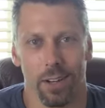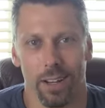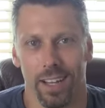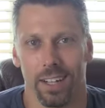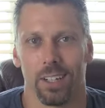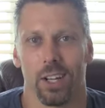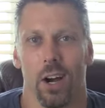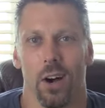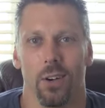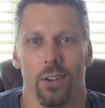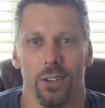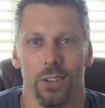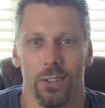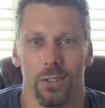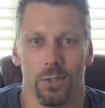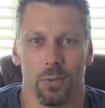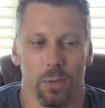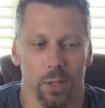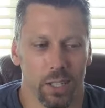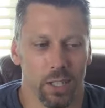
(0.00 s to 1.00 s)
in
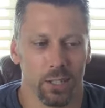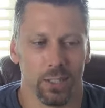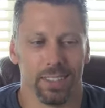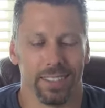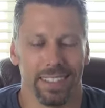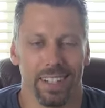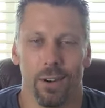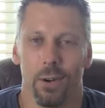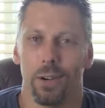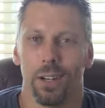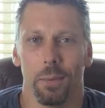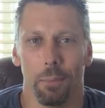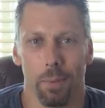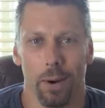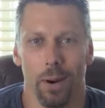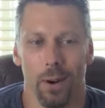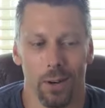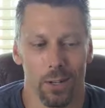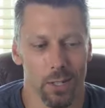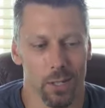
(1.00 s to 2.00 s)
college, we couldn't go into
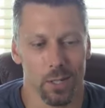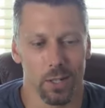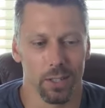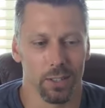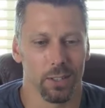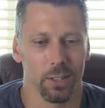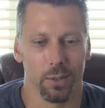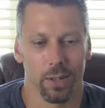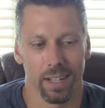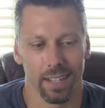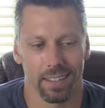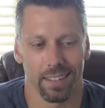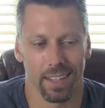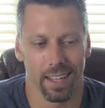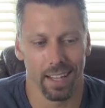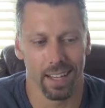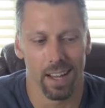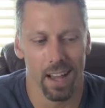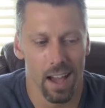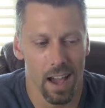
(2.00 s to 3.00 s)
bars, we couldn't do
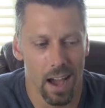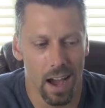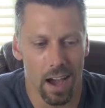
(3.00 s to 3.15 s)
anything.